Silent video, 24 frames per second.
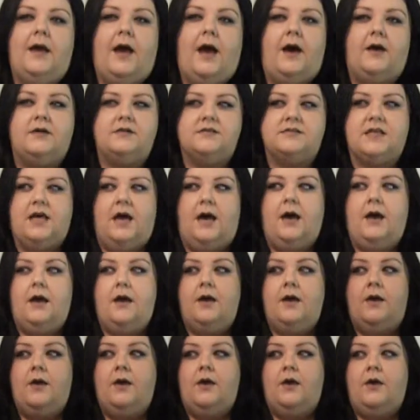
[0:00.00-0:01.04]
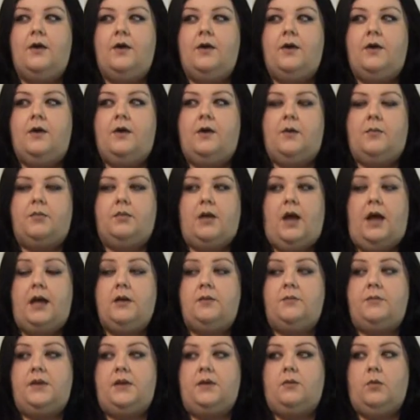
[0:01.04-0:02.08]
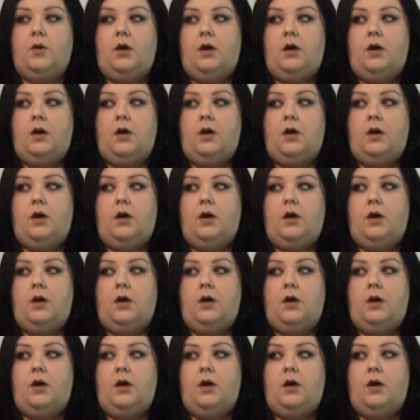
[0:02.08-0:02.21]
how does that apply to me?